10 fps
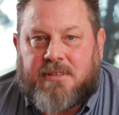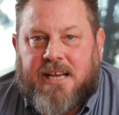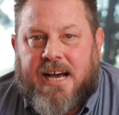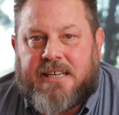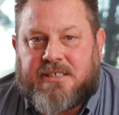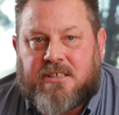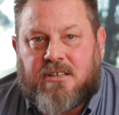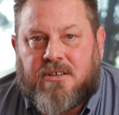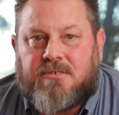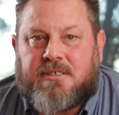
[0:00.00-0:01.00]
with that, is a
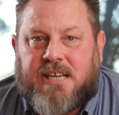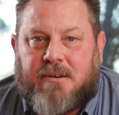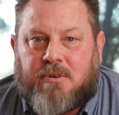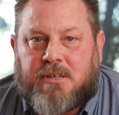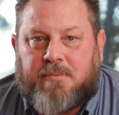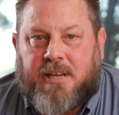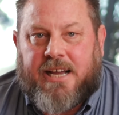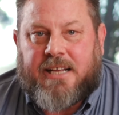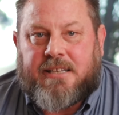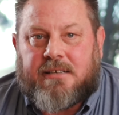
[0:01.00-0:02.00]
closed network
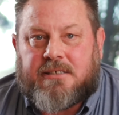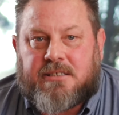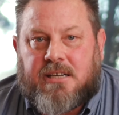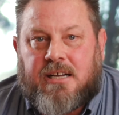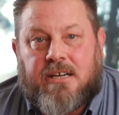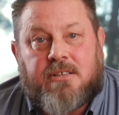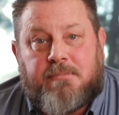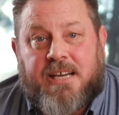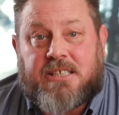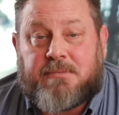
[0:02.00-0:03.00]
plan. It's a health
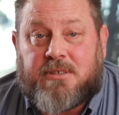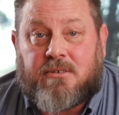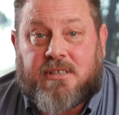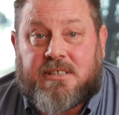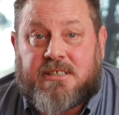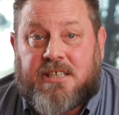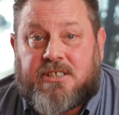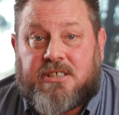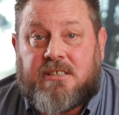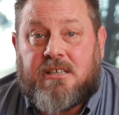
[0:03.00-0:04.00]
management
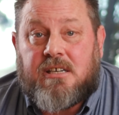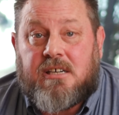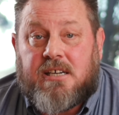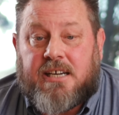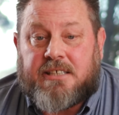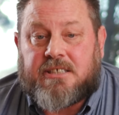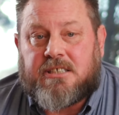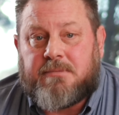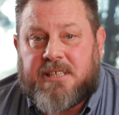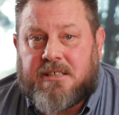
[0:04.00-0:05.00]
organization, and it's
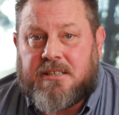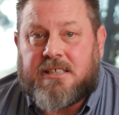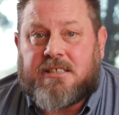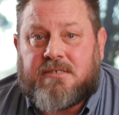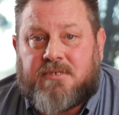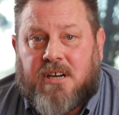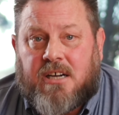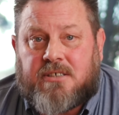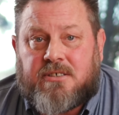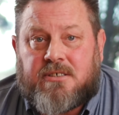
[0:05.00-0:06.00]
going to be a list of
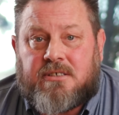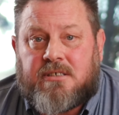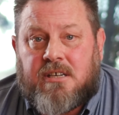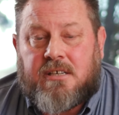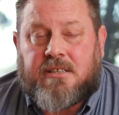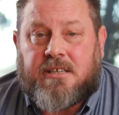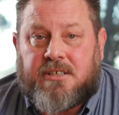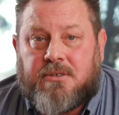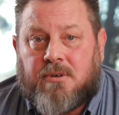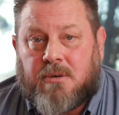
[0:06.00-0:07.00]
doctors that
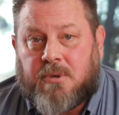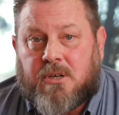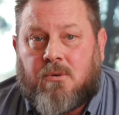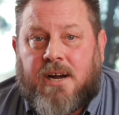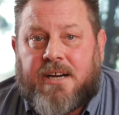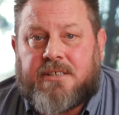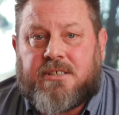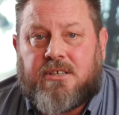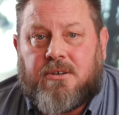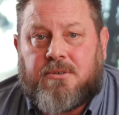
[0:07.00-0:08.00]
you are required
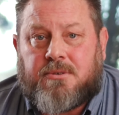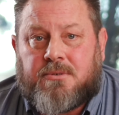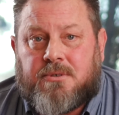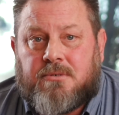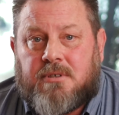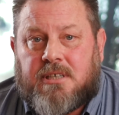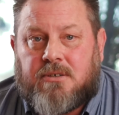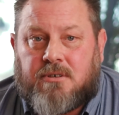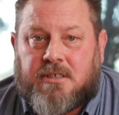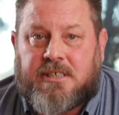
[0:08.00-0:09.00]
to go through in
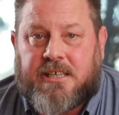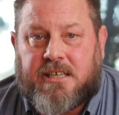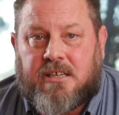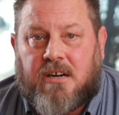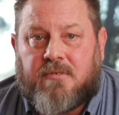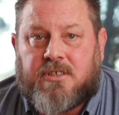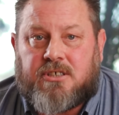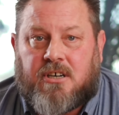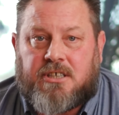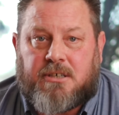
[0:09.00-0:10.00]
order to get
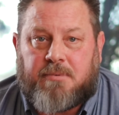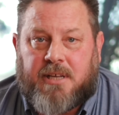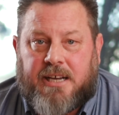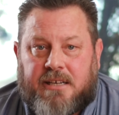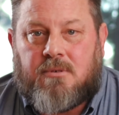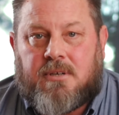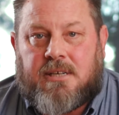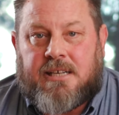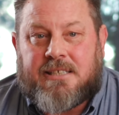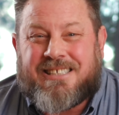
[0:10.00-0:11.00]
coverage on your plan.
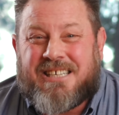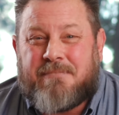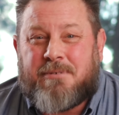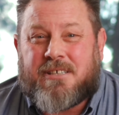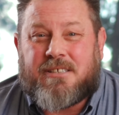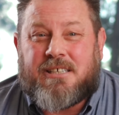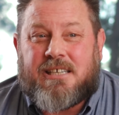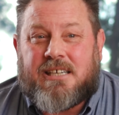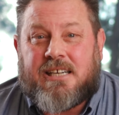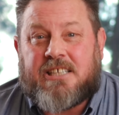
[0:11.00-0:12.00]
And
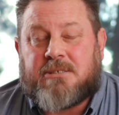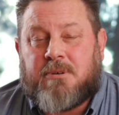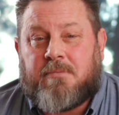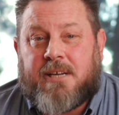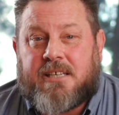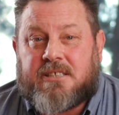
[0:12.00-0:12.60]
typically, an HMO plan